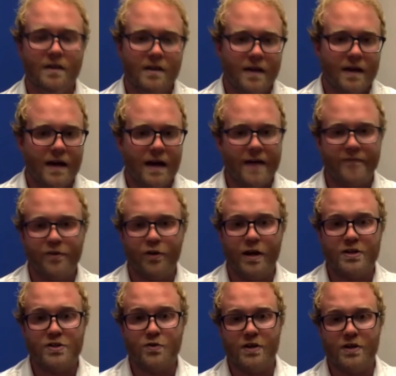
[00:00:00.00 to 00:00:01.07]
after
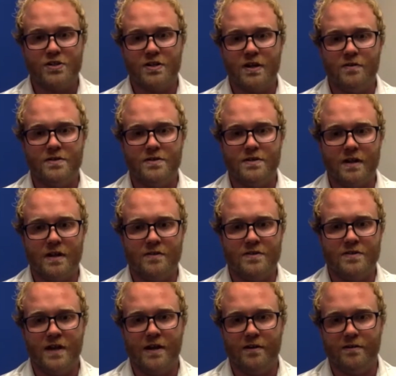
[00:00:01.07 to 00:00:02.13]
graduation, I was
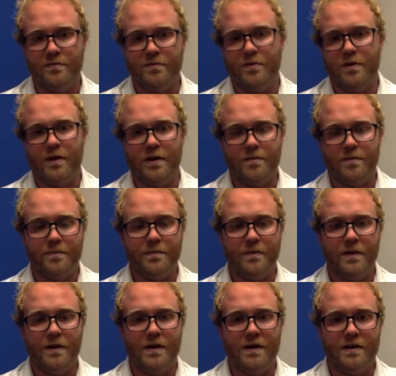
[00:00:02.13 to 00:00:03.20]
hired and brought up
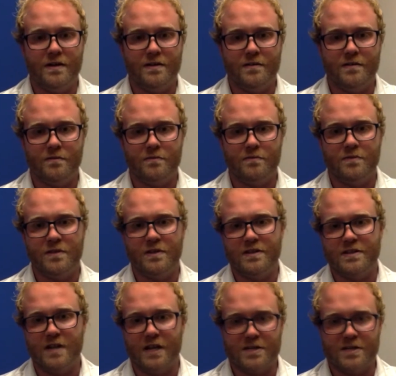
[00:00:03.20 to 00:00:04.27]
to this
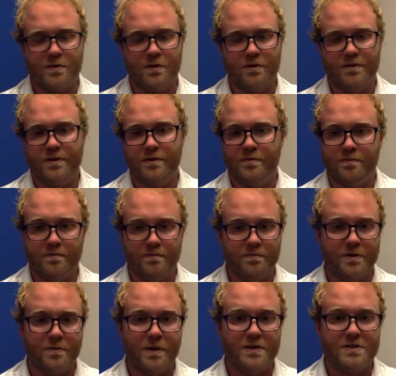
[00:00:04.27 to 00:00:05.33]
hospital
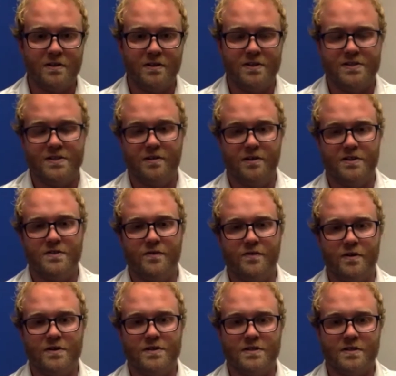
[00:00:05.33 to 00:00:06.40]
to basically start its
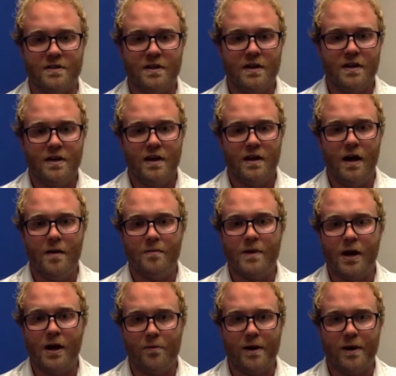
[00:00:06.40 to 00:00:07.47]
first
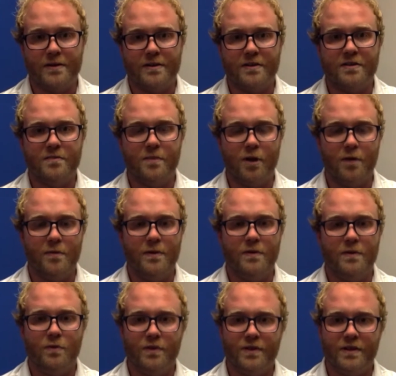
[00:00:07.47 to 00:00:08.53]
chiropractic department
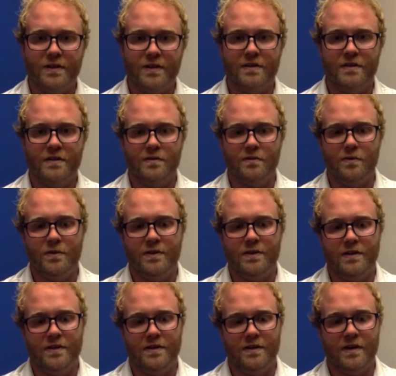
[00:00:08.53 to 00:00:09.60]
within
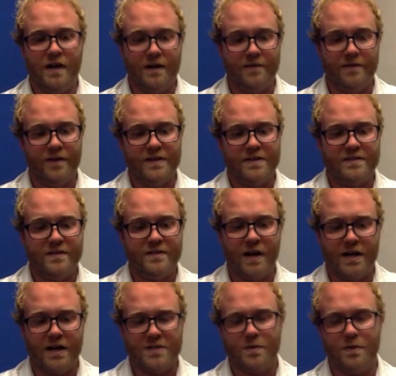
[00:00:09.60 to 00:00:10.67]
the confines of the
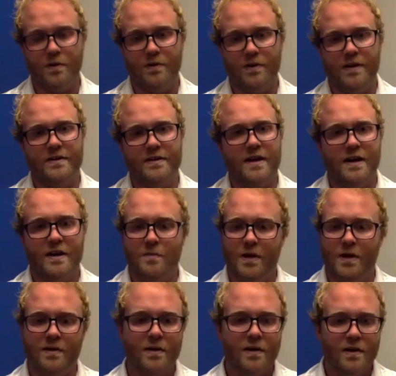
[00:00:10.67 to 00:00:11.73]
hospital. They had kind of
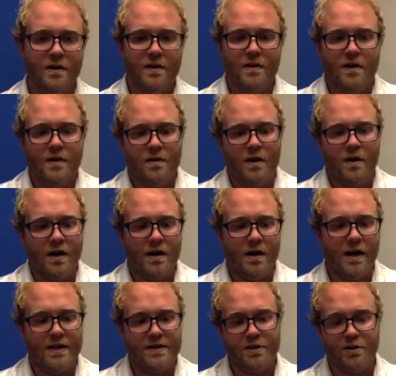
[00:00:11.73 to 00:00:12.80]
been
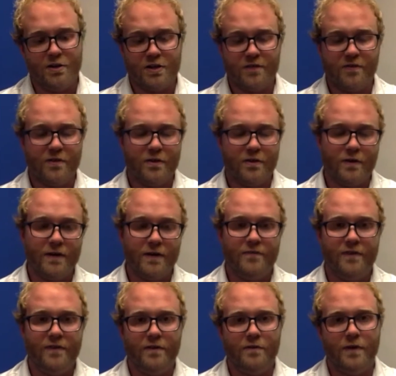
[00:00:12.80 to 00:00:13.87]
searching for the right
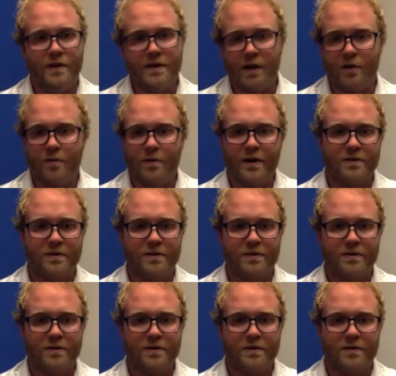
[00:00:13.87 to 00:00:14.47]
fit, right chiropractor